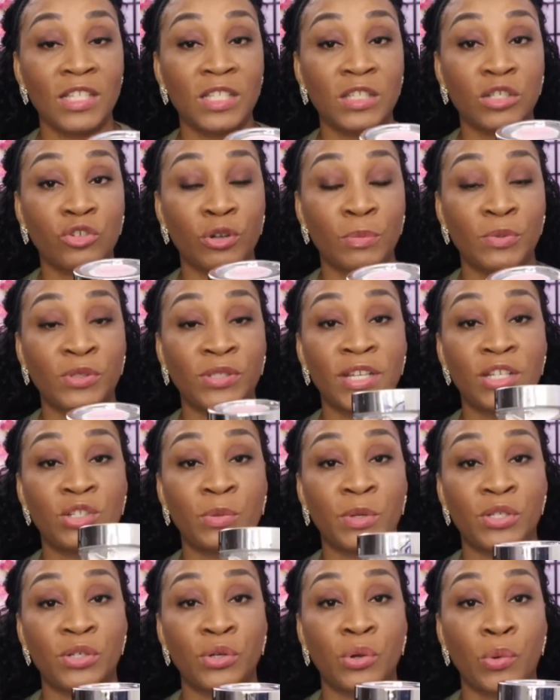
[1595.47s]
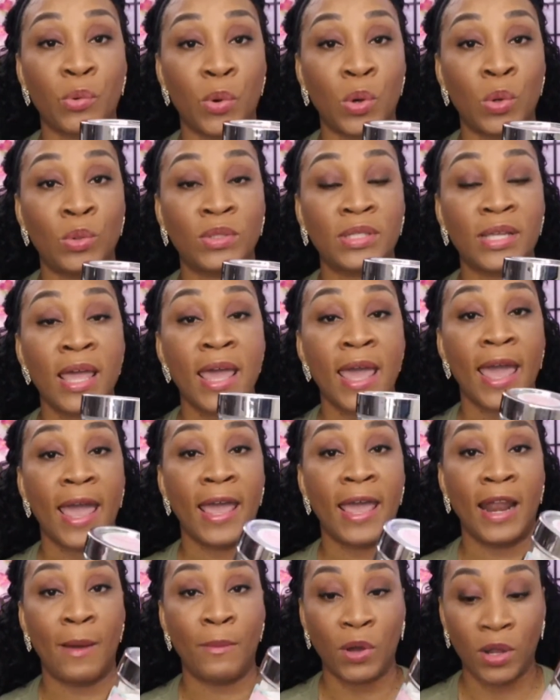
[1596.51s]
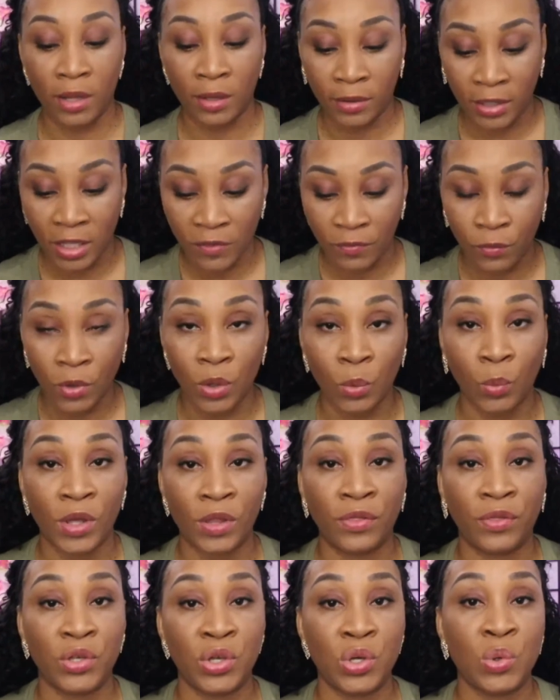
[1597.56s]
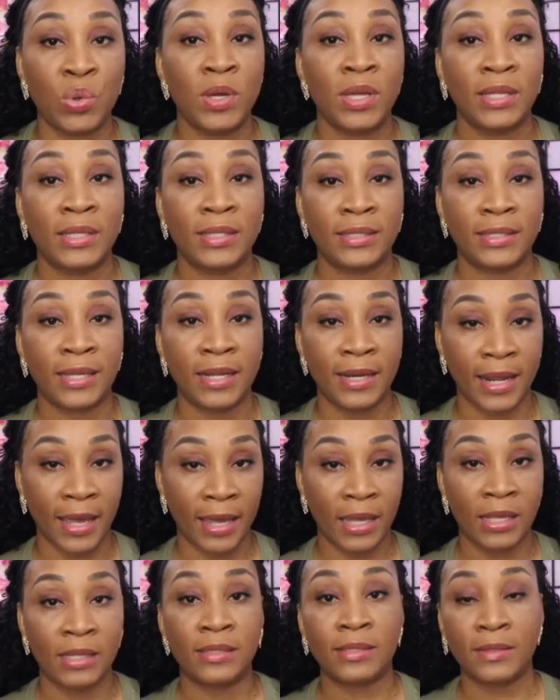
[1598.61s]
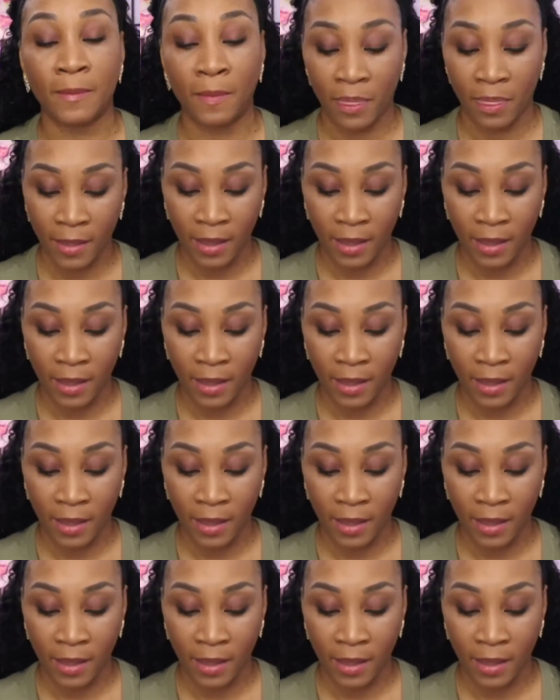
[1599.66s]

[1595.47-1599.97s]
And I'm gonna leave one with you tonight.